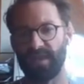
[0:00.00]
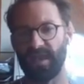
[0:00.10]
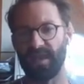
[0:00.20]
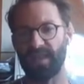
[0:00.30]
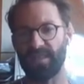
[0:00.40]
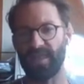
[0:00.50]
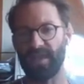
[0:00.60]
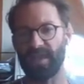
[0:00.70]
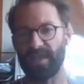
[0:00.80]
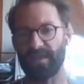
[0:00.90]
And
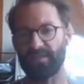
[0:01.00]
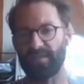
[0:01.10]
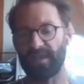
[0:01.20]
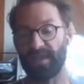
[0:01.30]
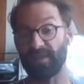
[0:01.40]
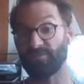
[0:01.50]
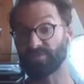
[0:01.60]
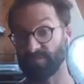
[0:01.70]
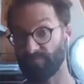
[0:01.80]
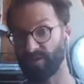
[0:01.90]
they give you
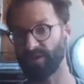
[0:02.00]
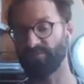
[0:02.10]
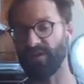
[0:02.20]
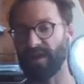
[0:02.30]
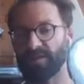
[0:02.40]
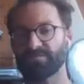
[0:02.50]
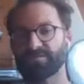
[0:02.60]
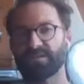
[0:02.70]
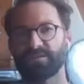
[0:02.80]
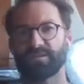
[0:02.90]
some pretty good
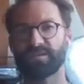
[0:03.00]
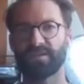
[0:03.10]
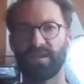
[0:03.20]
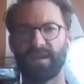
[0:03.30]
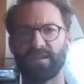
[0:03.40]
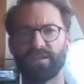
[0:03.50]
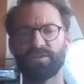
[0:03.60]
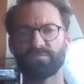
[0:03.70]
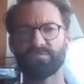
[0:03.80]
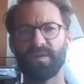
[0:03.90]
values here to kind of
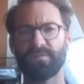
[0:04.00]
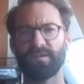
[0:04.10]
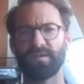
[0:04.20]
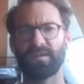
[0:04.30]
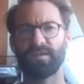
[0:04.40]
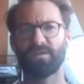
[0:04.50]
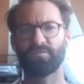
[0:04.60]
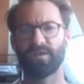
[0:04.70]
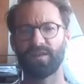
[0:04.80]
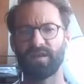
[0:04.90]
use maybe in
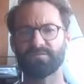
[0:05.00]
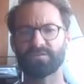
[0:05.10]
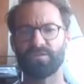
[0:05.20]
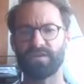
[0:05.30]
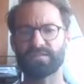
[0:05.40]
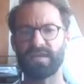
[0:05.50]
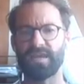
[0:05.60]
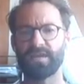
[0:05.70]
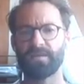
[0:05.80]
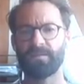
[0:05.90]
real life. So they
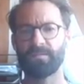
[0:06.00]
say